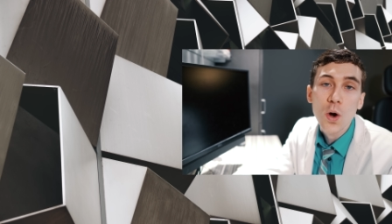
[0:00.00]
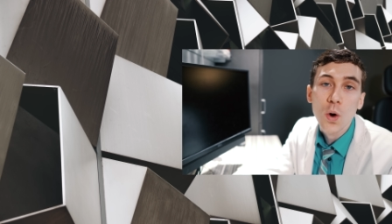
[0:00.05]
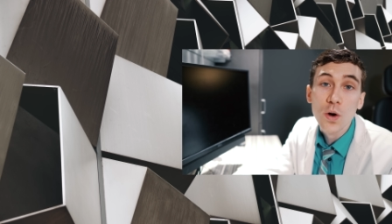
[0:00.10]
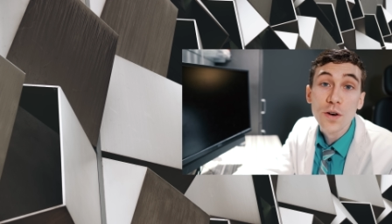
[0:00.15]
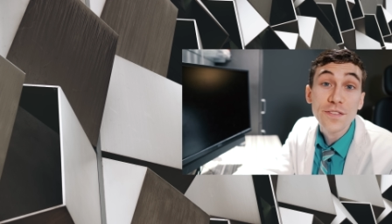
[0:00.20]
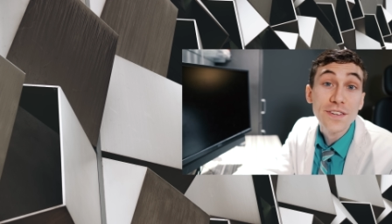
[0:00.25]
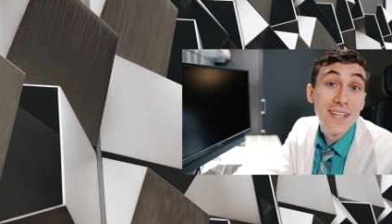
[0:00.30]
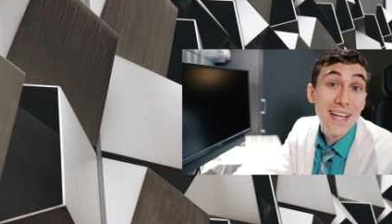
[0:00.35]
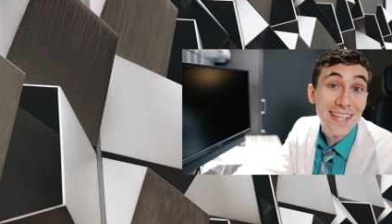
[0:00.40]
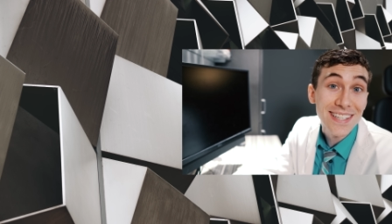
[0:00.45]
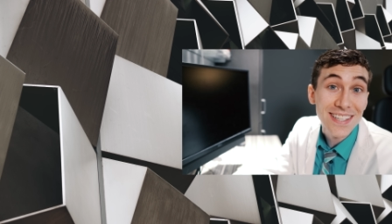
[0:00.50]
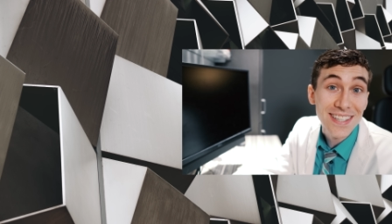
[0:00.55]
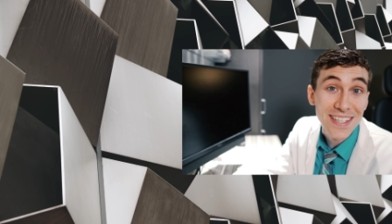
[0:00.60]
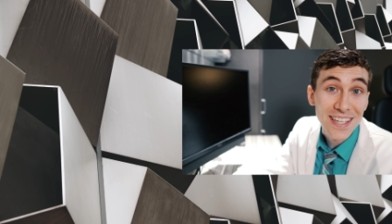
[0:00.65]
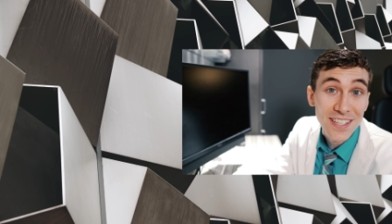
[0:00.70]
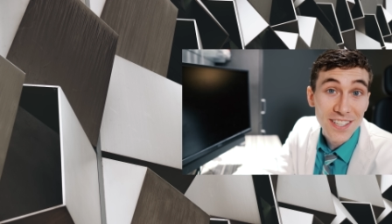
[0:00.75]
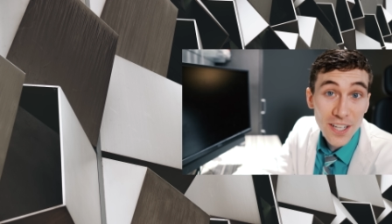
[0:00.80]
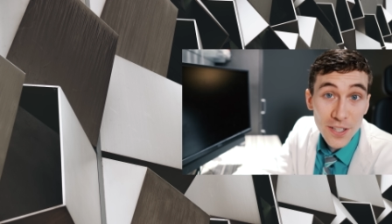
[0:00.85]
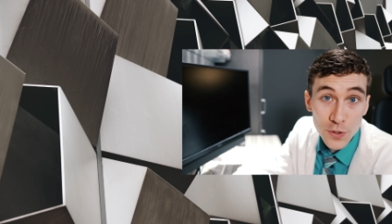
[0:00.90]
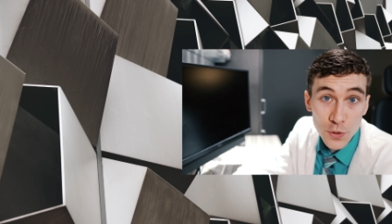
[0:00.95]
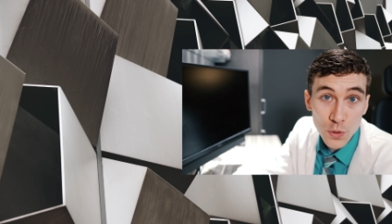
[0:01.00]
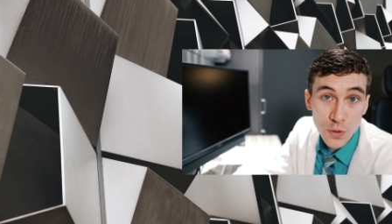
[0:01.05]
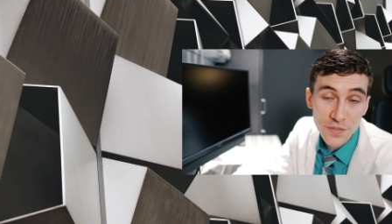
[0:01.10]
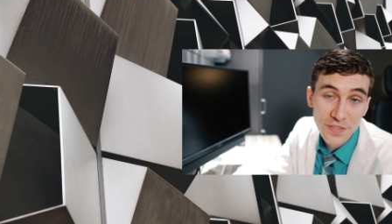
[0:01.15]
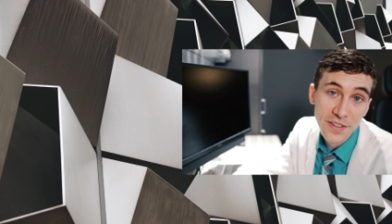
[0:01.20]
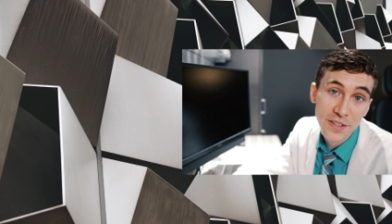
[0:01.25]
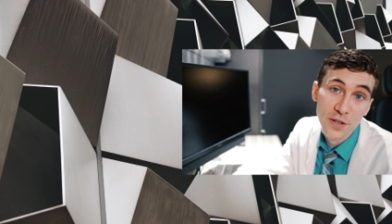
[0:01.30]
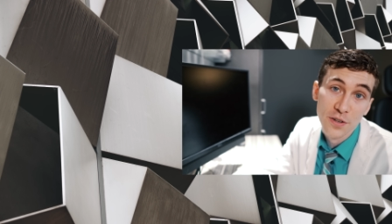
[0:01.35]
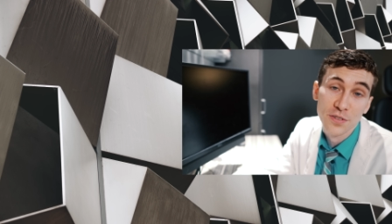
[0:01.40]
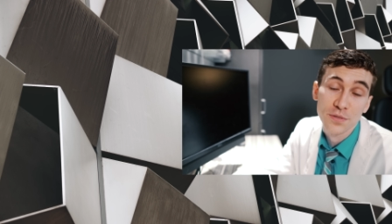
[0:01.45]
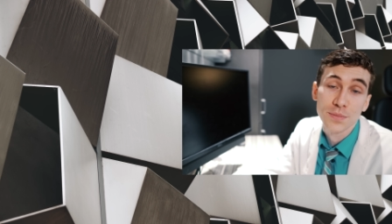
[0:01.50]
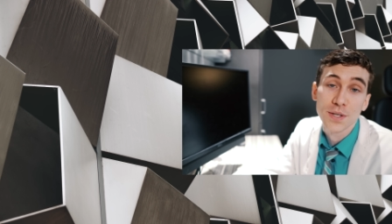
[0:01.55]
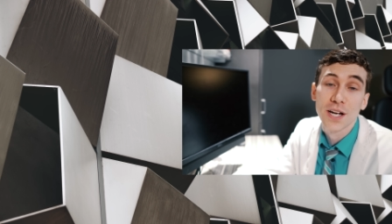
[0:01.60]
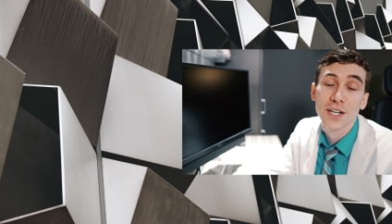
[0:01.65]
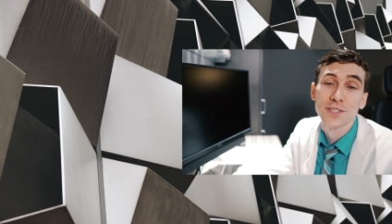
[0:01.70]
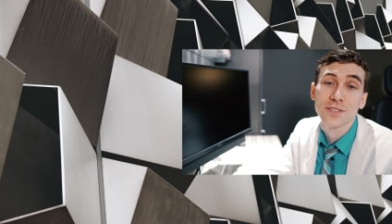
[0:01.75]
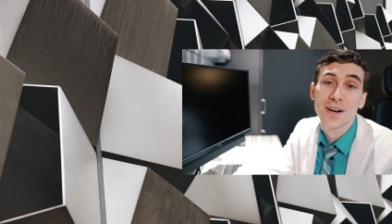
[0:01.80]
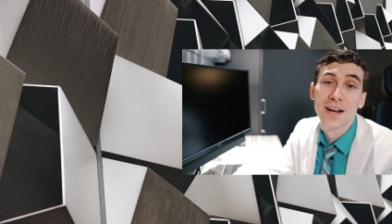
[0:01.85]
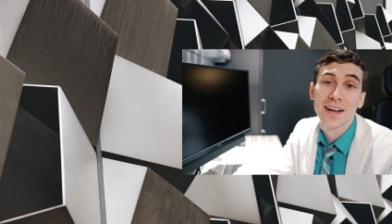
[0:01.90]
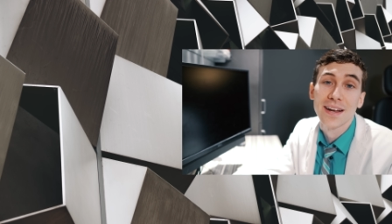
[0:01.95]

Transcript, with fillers: or if you'd like to see another cool video from Dr.